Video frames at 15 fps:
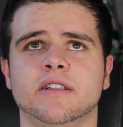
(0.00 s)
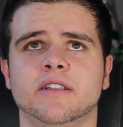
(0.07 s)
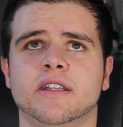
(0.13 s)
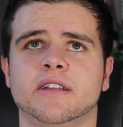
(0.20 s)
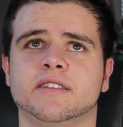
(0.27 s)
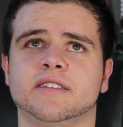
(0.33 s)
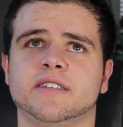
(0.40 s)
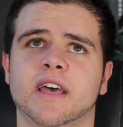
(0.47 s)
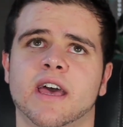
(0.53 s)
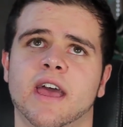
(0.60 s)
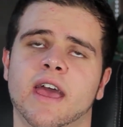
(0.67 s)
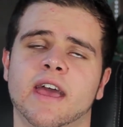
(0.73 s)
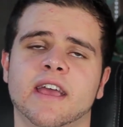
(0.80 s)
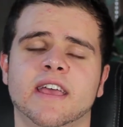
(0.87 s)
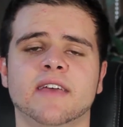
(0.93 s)
let's
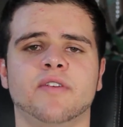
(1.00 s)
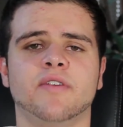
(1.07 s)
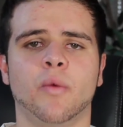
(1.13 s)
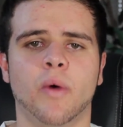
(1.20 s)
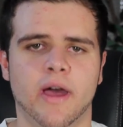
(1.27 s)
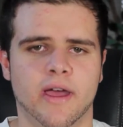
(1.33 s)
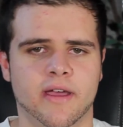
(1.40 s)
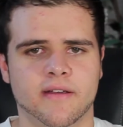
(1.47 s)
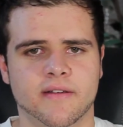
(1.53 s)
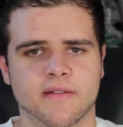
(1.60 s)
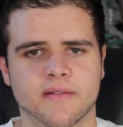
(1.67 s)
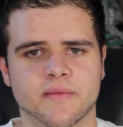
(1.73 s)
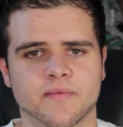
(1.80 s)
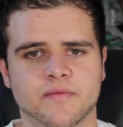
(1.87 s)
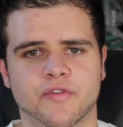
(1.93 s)
say, a giveaway
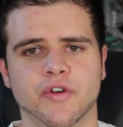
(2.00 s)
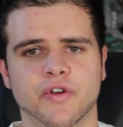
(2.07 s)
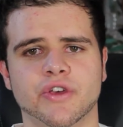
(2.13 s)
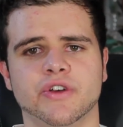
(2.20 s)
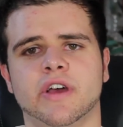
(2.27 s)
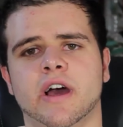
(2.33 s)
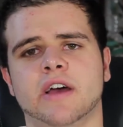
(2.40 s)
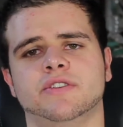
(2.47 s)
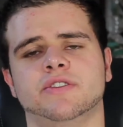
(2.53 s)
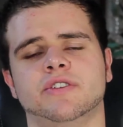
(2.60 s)
for you guys,